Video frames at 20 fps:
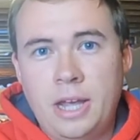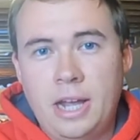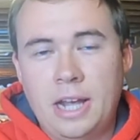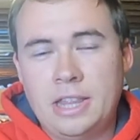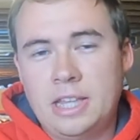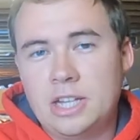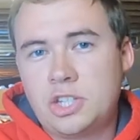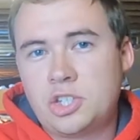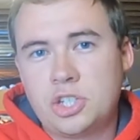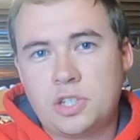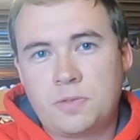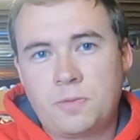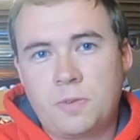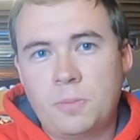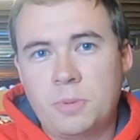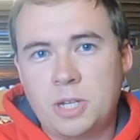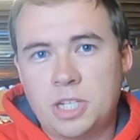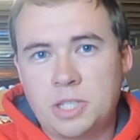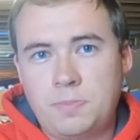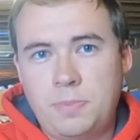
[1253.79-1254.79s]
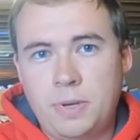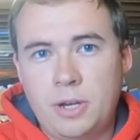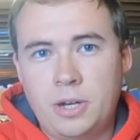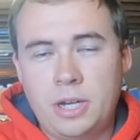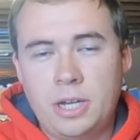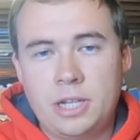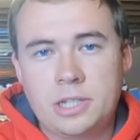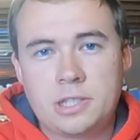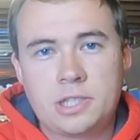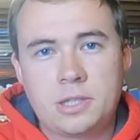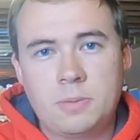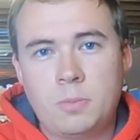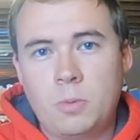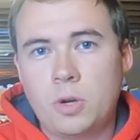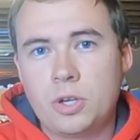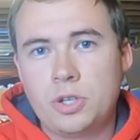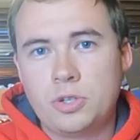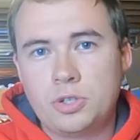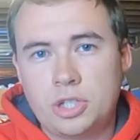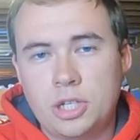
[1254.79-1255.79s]
and that's just from experience. The
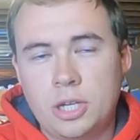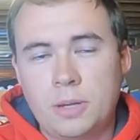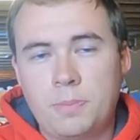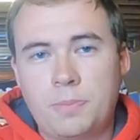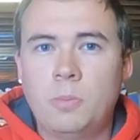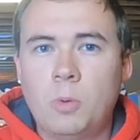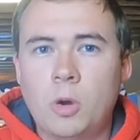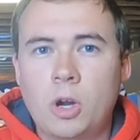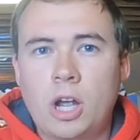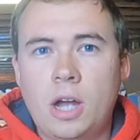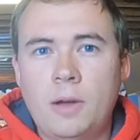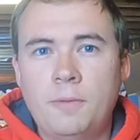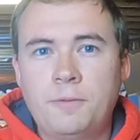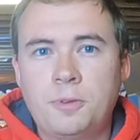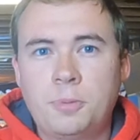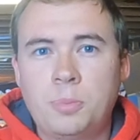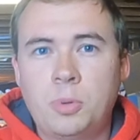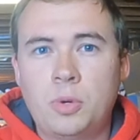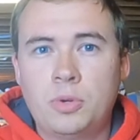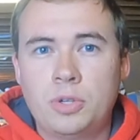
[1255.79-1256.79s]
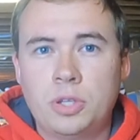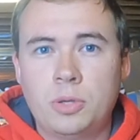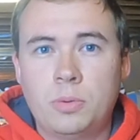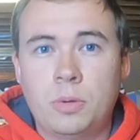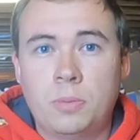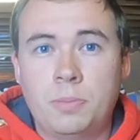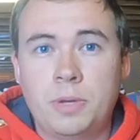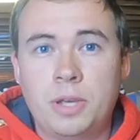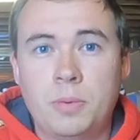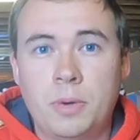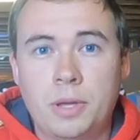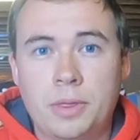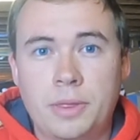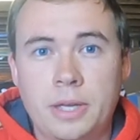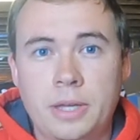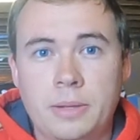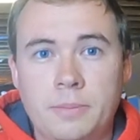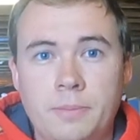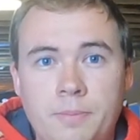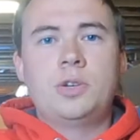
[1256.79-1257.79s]
more you ship, the more comfortable you will be with
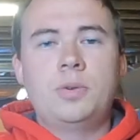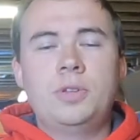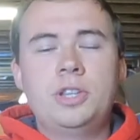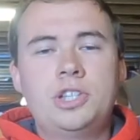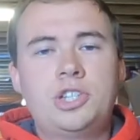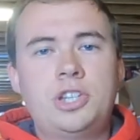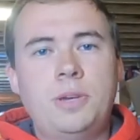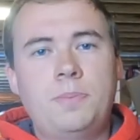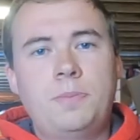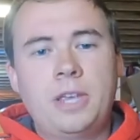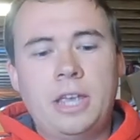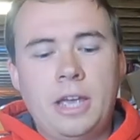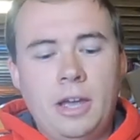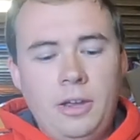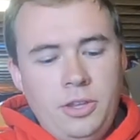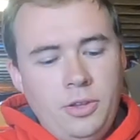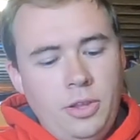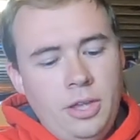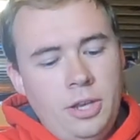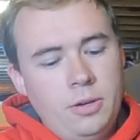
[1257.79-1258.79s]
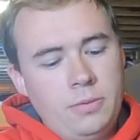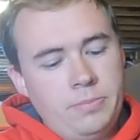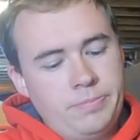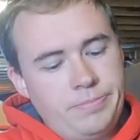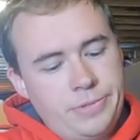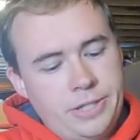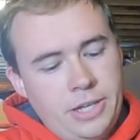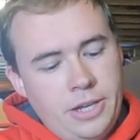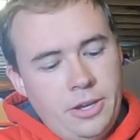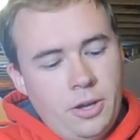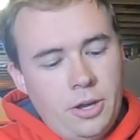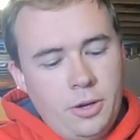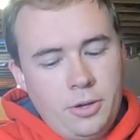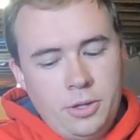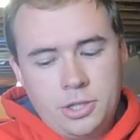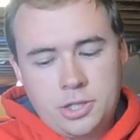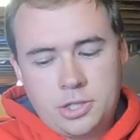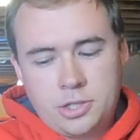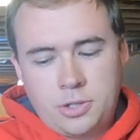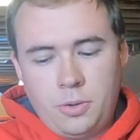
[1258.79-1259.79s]
it. So in the shipping calculator, say you go to
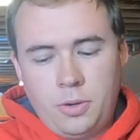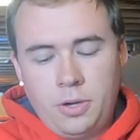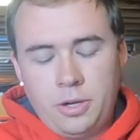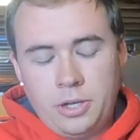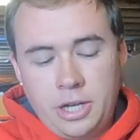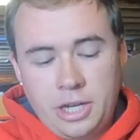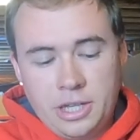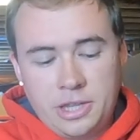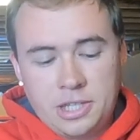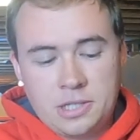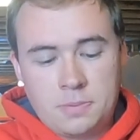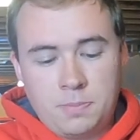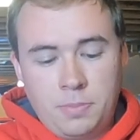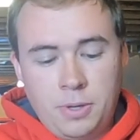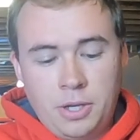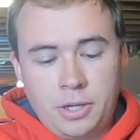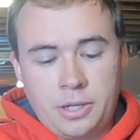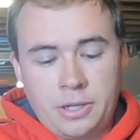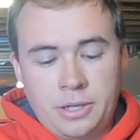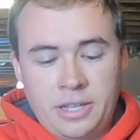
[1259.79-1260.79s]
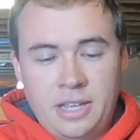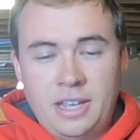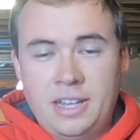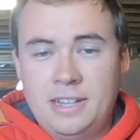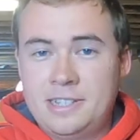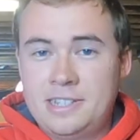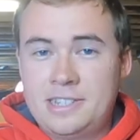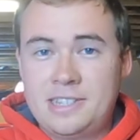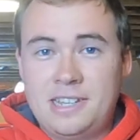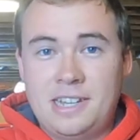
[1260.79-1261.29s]
the store and you get this book. This